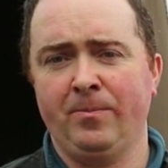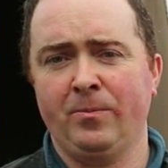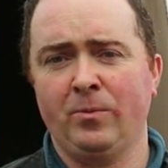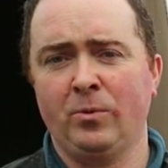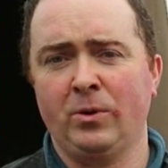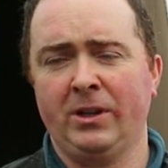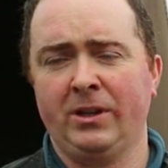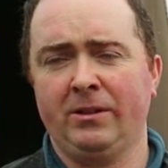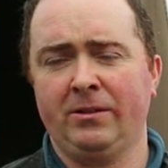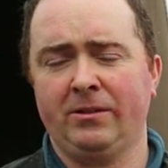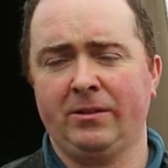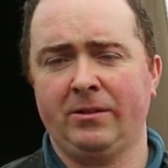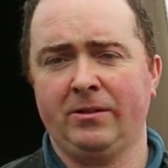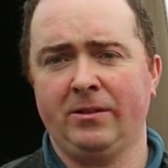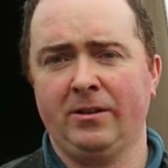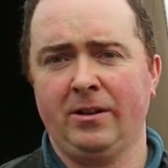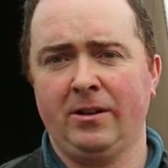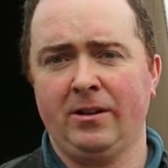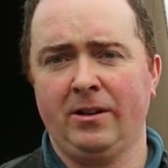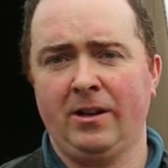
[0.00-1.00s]
We
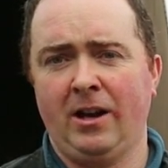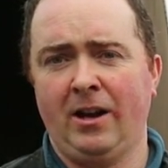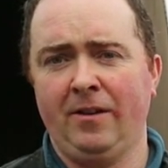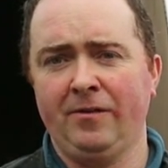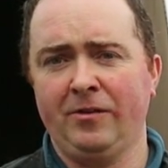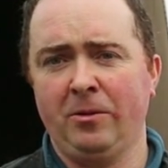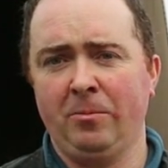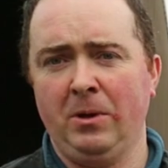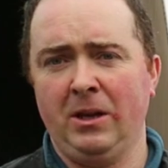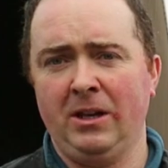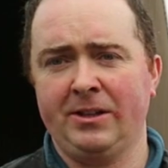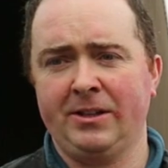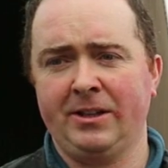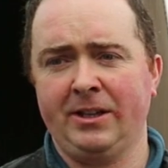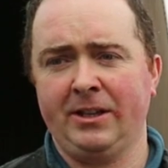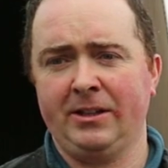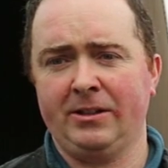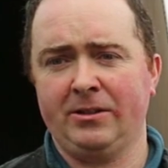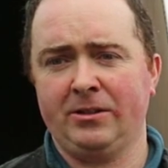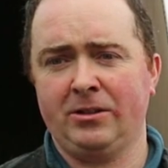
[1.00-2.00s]
have the
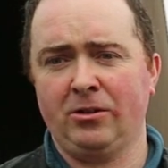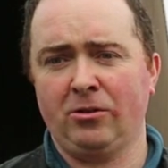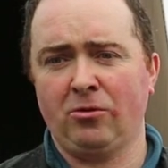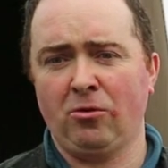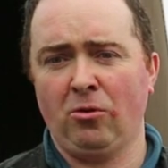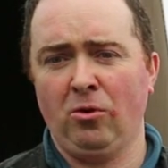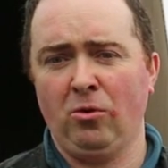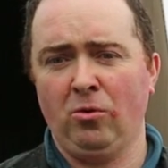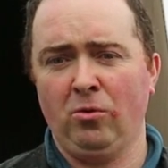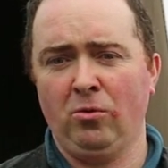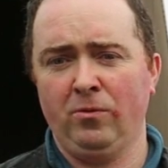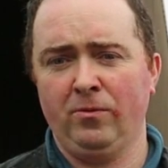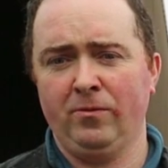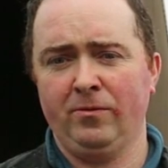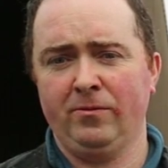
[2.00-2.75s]
ability to grow